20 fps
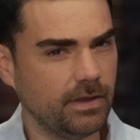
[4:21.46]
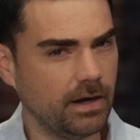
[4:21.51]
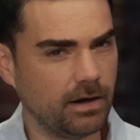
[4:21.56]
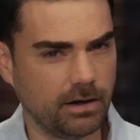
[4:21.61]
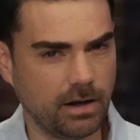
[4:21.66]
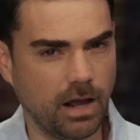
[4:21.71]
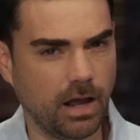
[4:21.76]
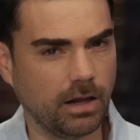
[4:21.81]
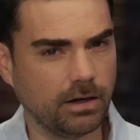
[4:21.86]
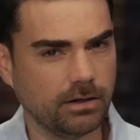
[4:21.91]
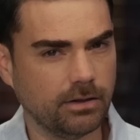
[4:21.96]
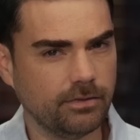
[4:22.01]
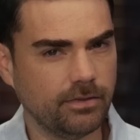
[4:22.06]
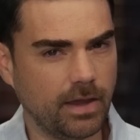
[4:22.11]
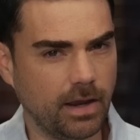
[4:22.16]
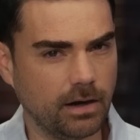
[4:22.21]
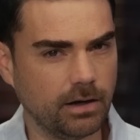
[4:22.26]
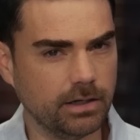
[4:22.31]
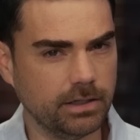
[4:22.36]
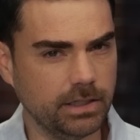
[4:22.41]
they are not.
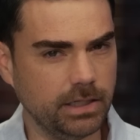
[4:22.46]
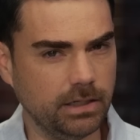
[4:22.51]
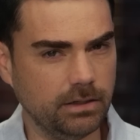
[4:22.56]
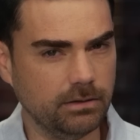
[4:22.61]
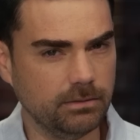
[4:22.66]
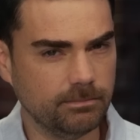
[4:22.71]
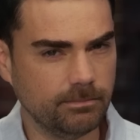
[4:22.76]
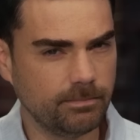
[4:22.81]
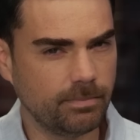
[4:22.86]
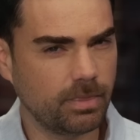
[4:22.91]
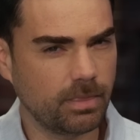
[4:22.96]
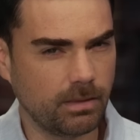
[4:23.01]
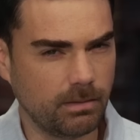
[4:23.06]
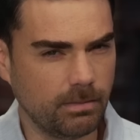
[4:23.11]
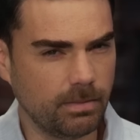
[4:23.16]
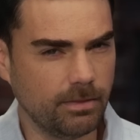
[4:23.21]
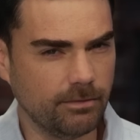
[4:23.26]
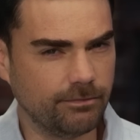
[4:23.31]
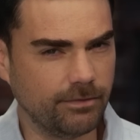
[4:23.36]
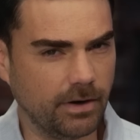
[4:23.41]
They are indeed
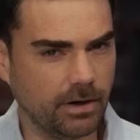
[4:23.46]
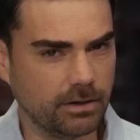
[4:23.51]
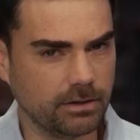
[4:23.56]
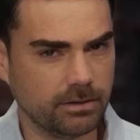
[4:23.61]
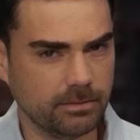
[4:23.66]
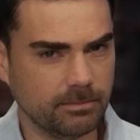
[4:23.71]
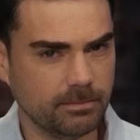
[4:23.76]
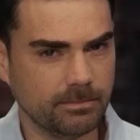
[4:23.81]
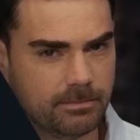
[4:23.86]
the fart.